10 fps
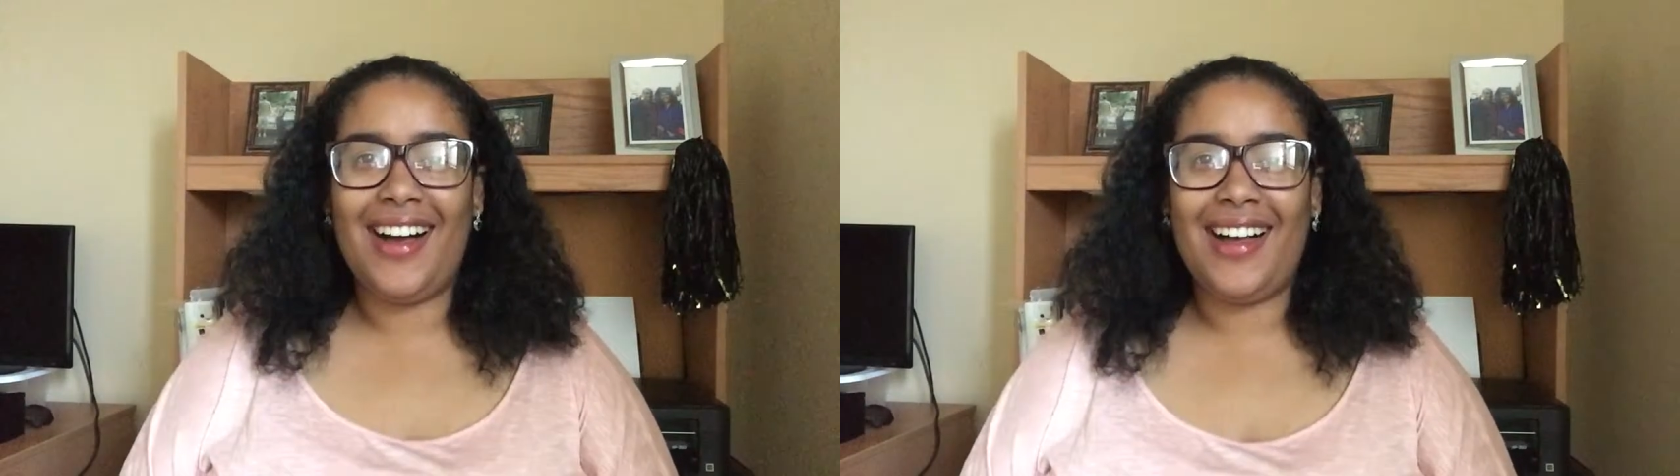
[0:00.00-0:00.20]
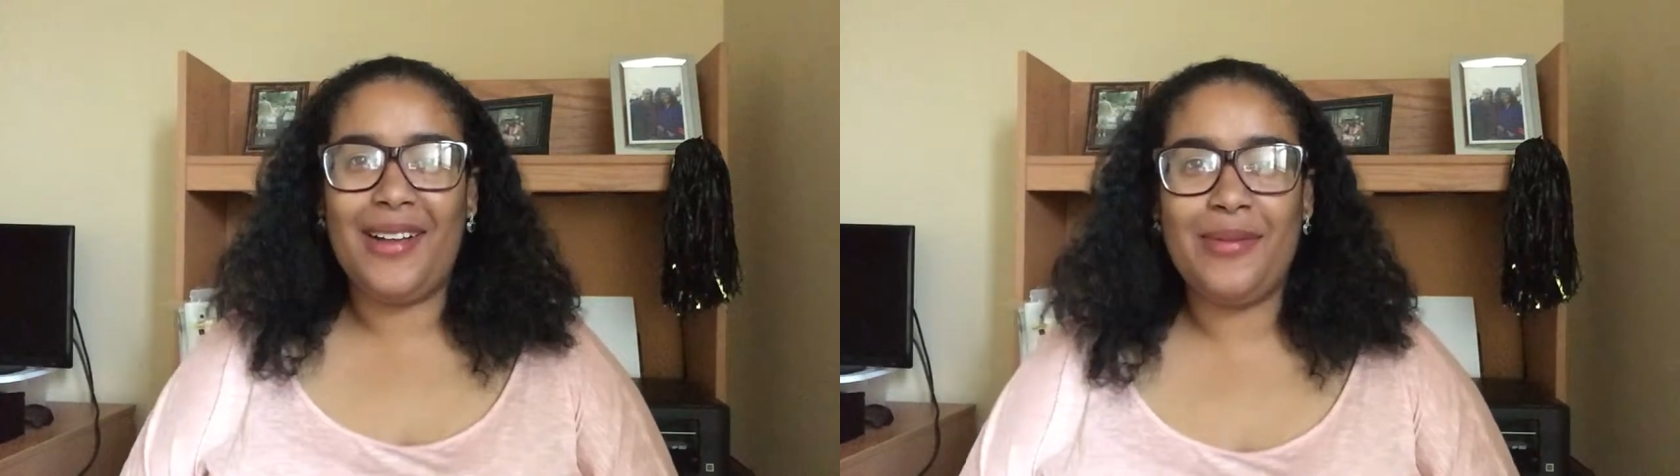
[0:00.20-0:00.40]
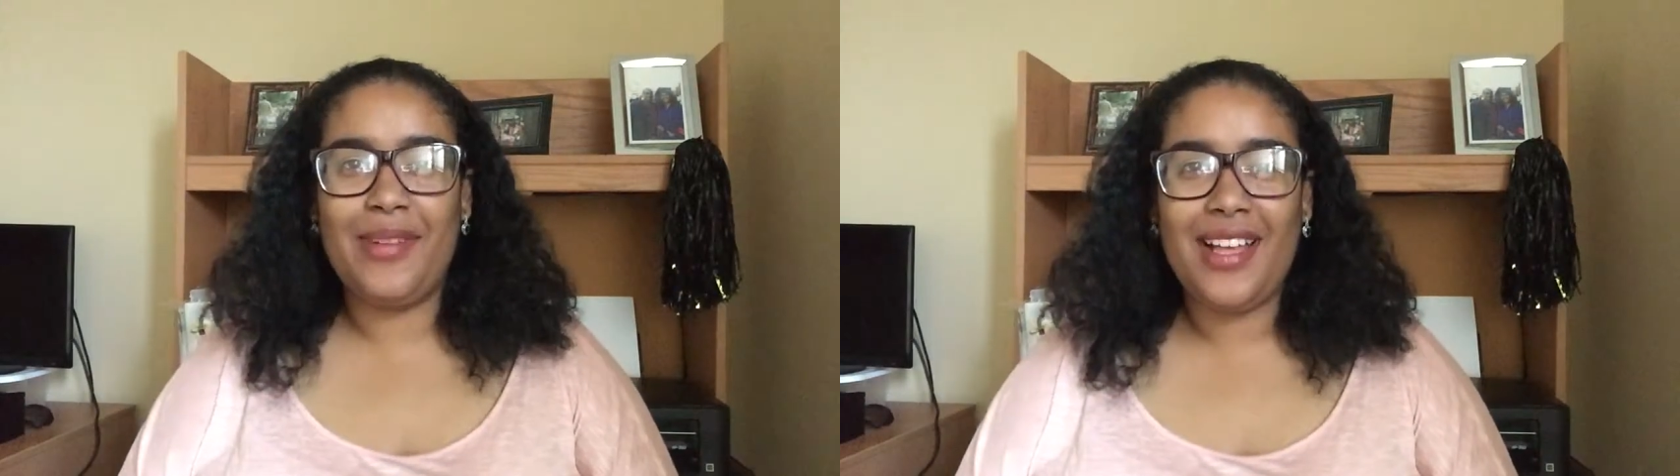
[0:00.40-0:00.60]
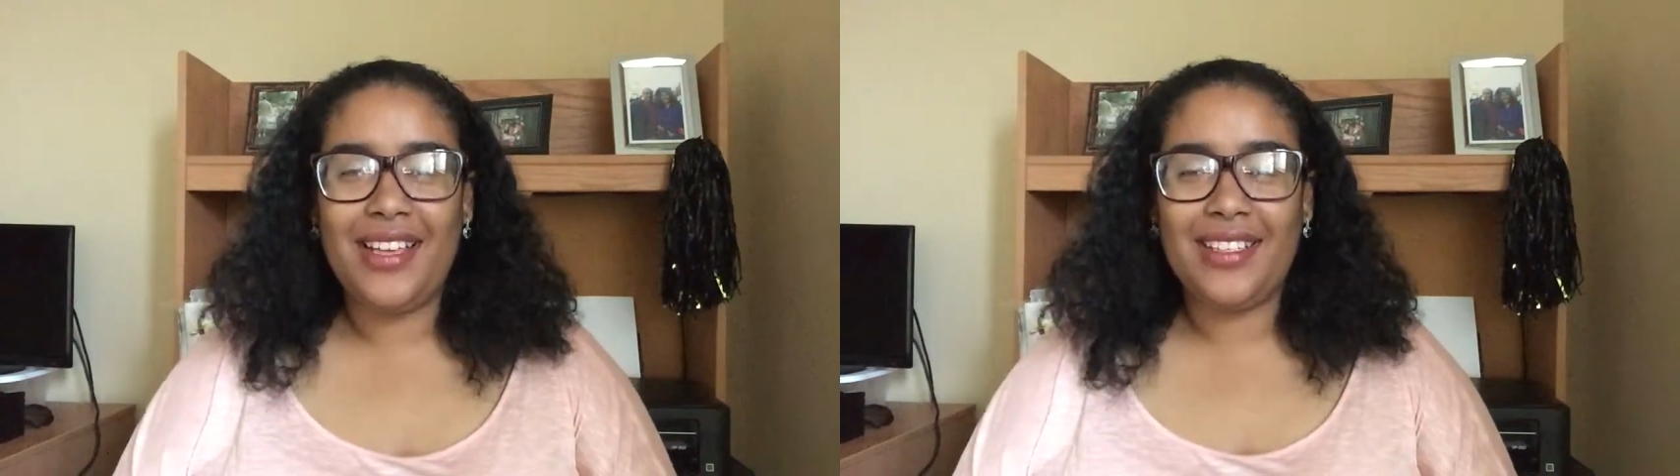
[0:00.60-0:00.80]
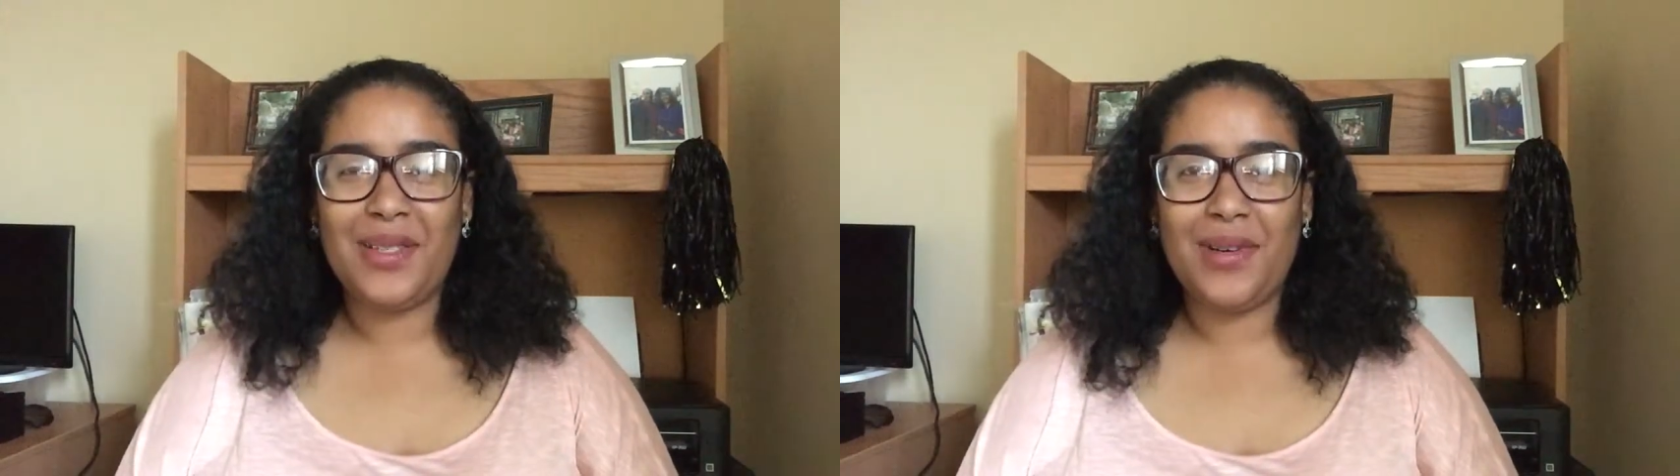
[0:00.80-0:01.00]
Um,
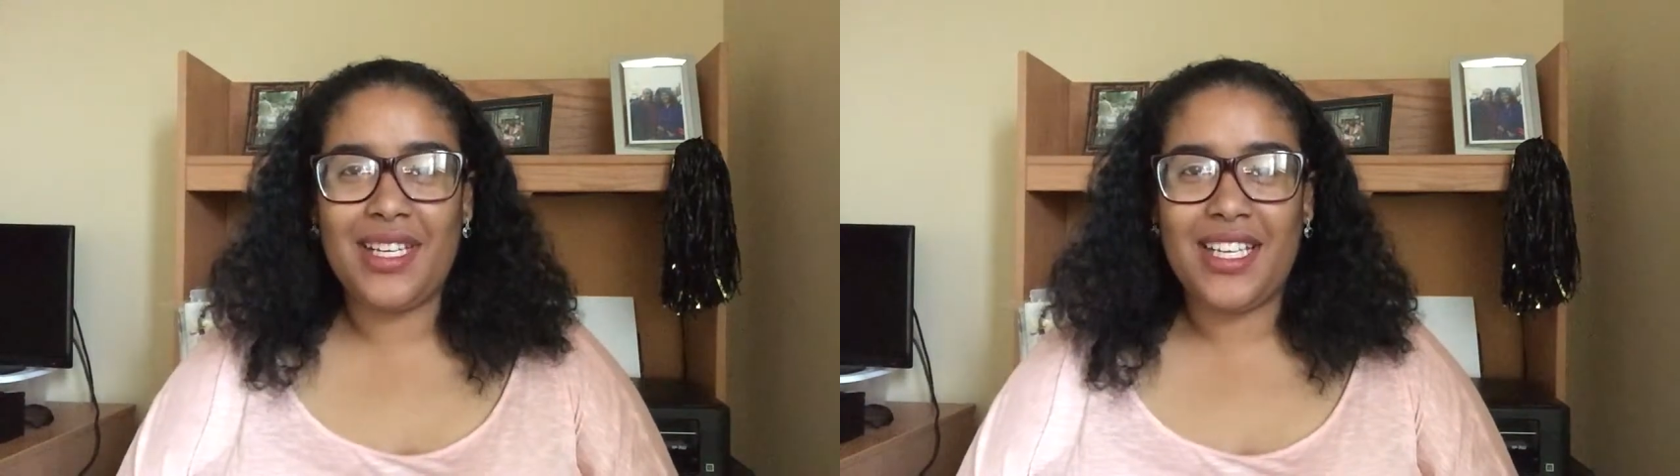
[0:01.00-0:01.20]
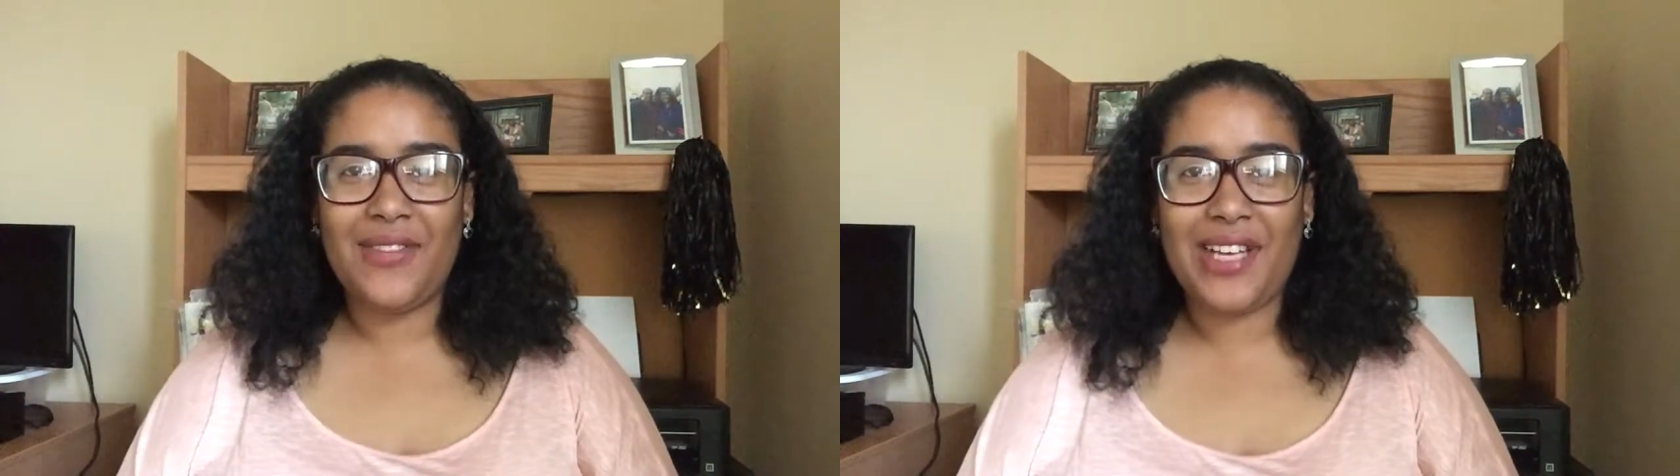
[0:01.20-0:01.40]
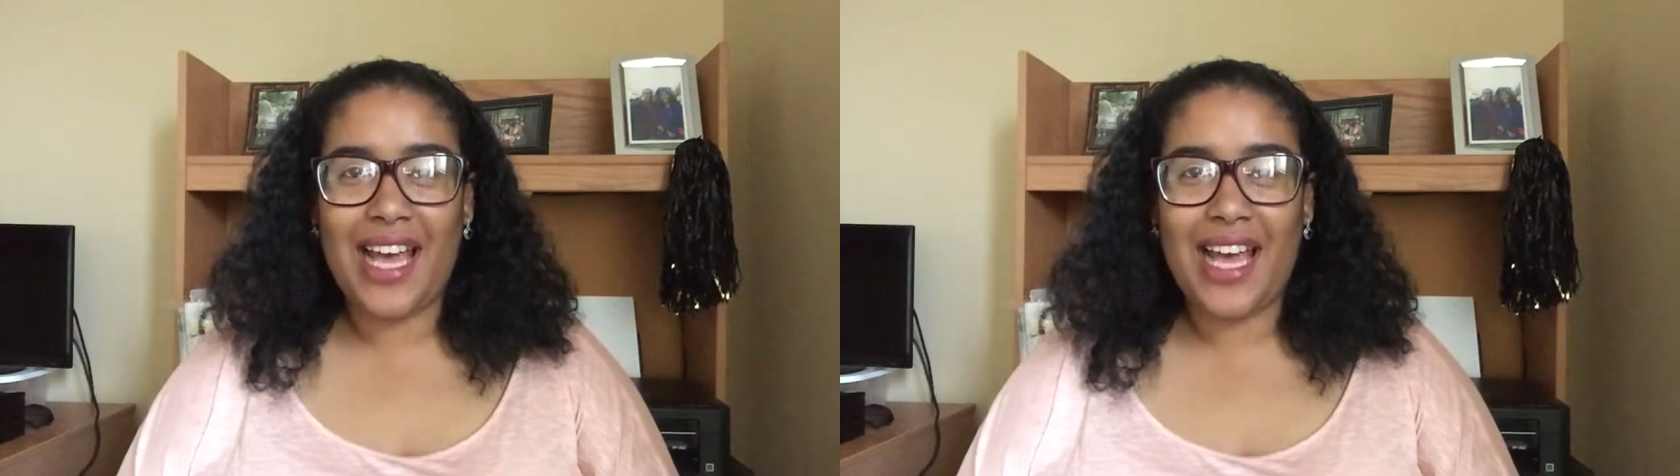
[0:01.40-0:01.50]
just wanted to give you